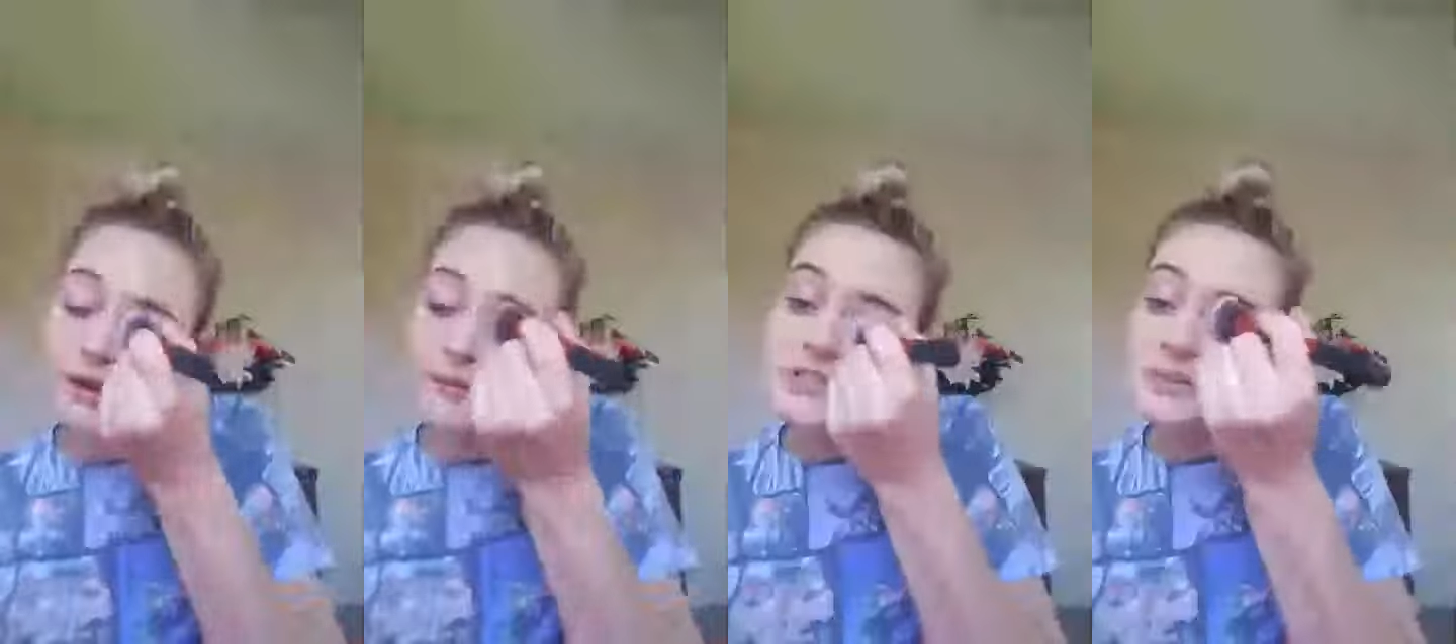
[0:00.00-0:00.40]

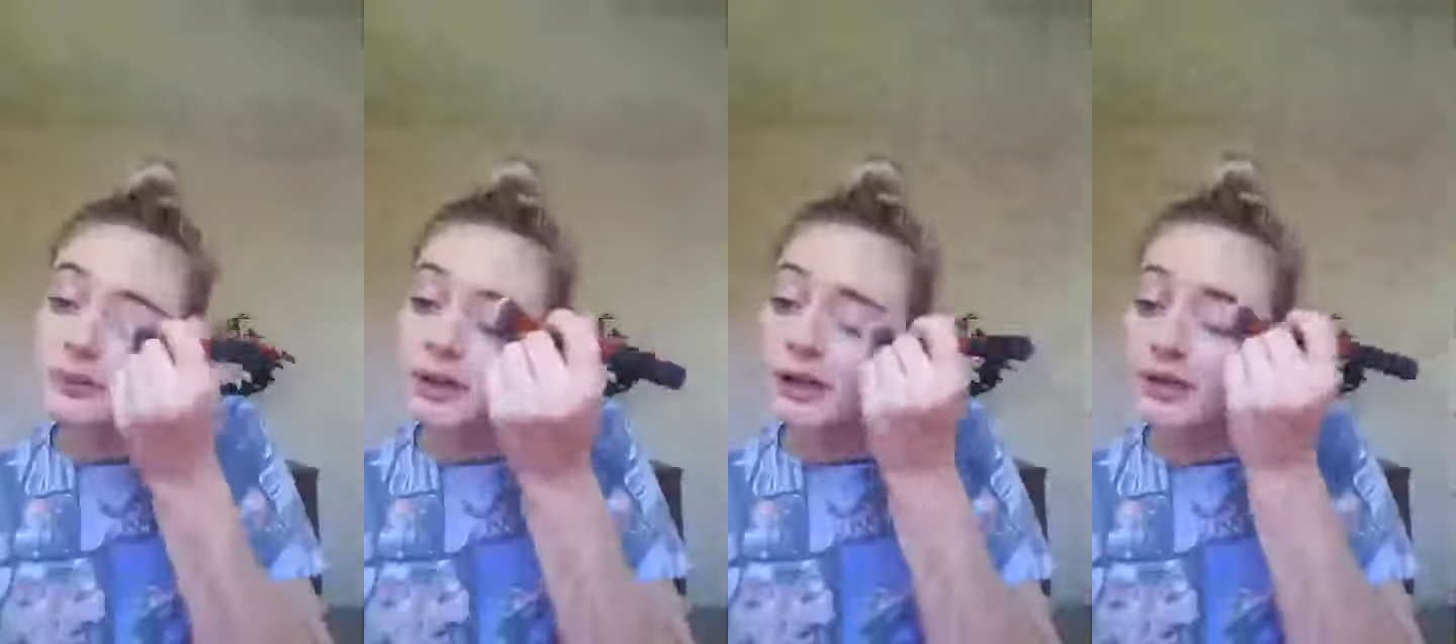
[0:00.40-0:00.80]
I'm just
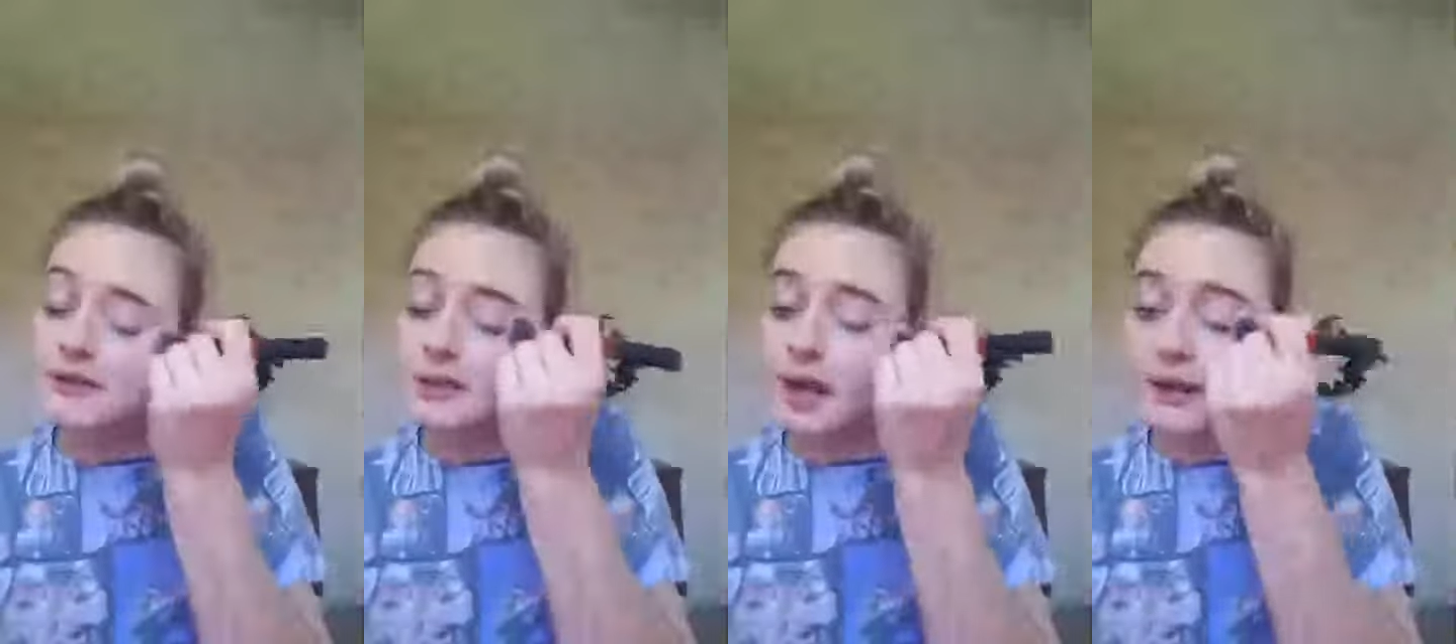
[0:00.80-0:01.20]
bringing it
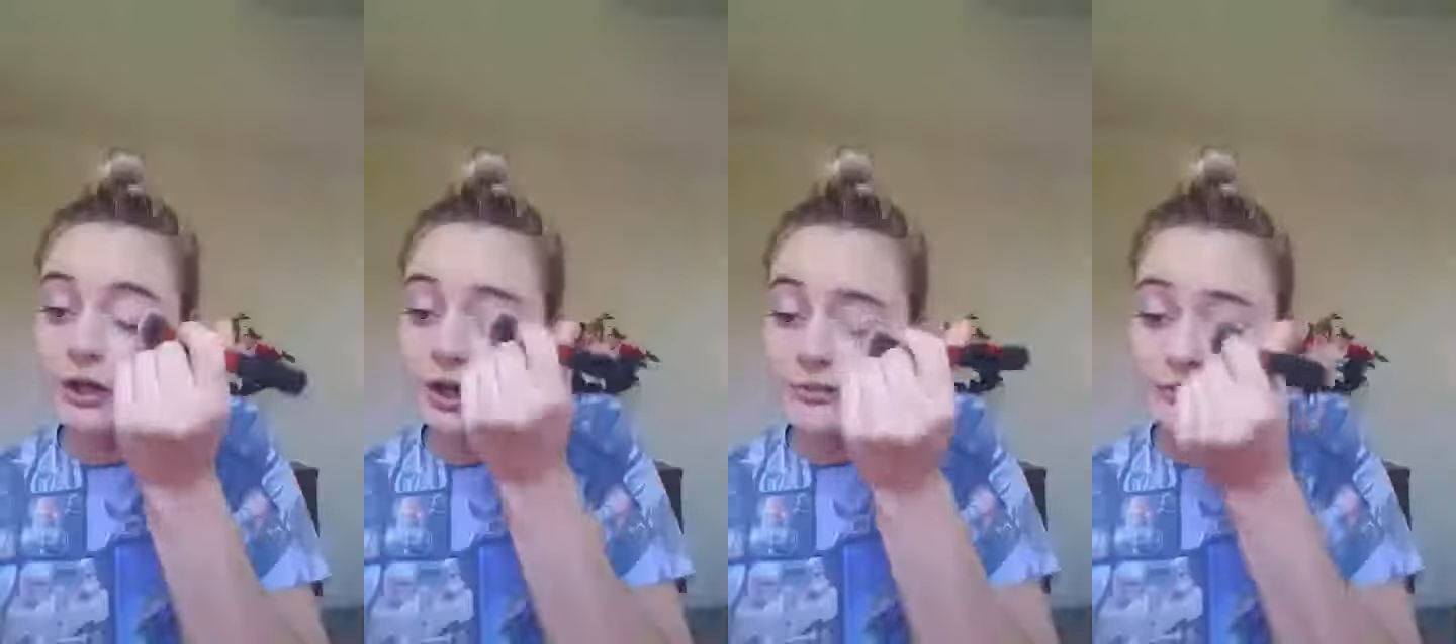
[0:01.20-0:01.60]

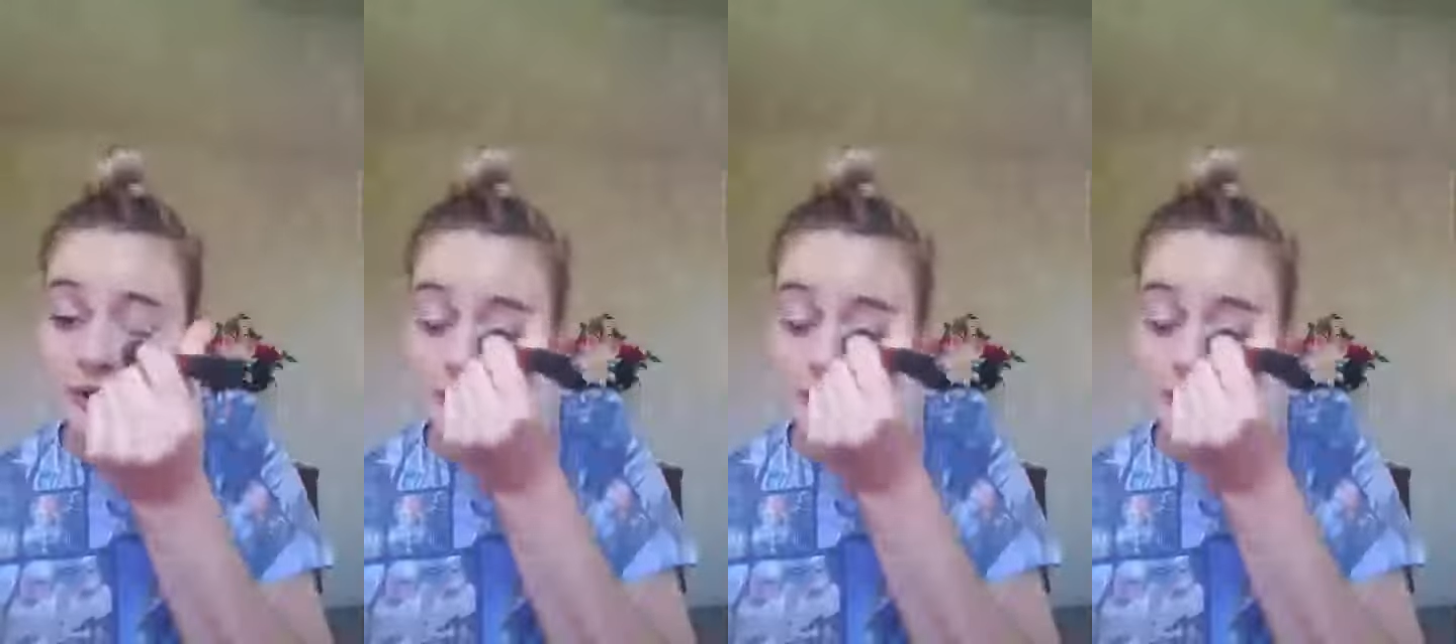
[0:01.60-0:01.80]
slightly over the